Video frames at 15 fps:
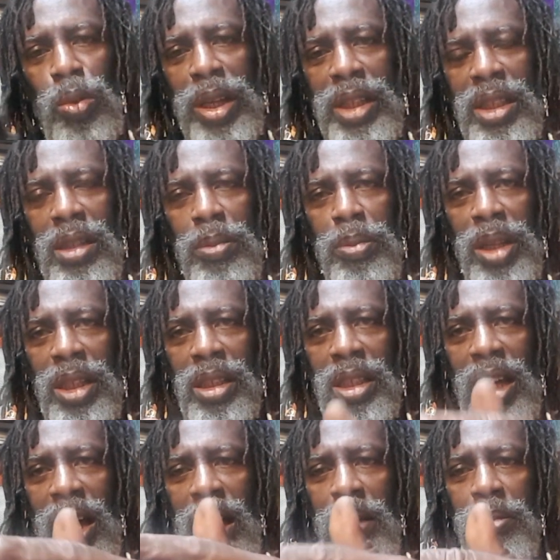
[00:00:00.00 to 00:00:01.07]
went a bit
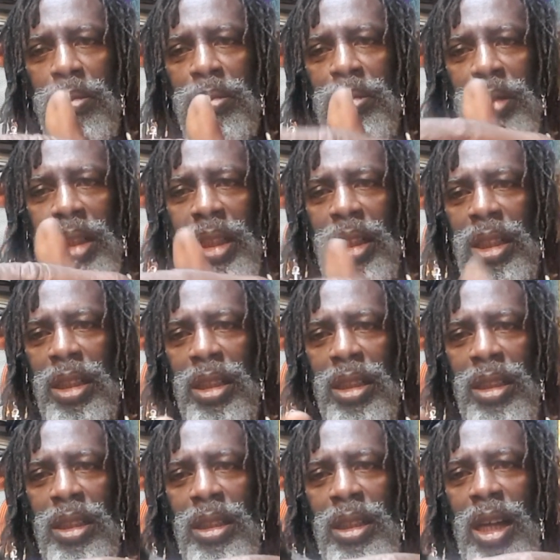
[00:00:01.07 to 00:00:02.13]

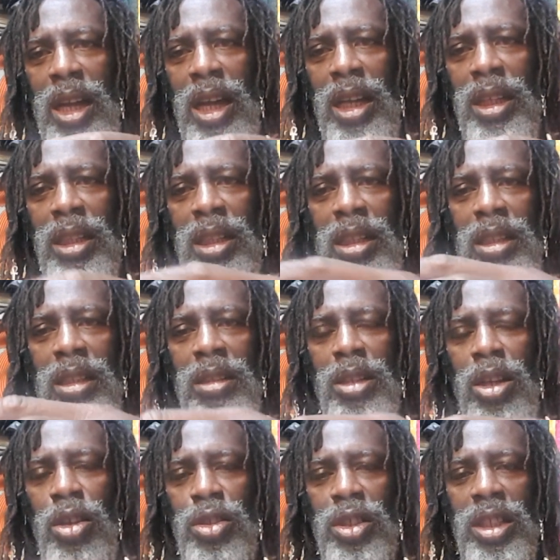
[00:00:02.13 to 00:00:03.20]
and he
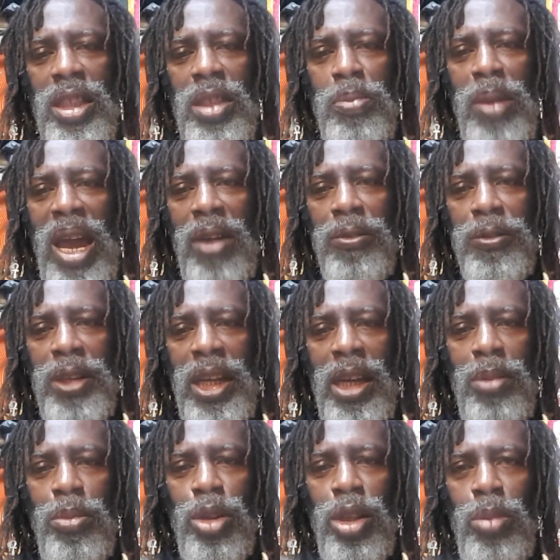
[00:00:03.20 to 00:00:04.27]
lost his mouth
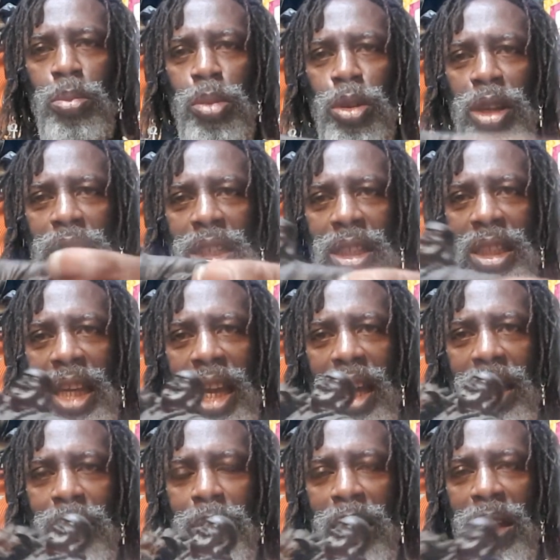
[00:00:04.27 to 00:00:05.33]
there, but the Buddha is there,
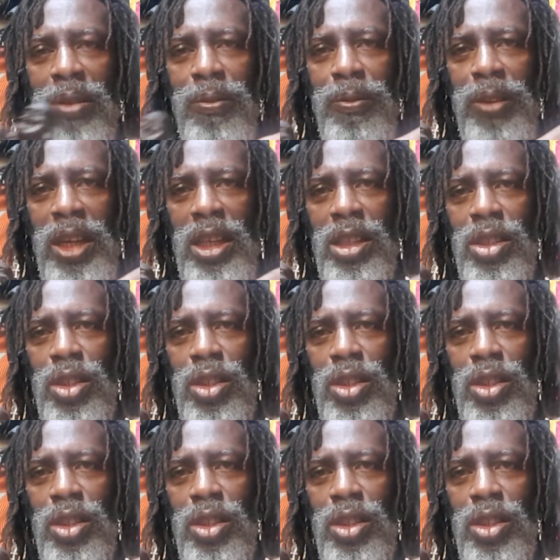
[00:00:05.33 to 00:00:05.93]
the main thing.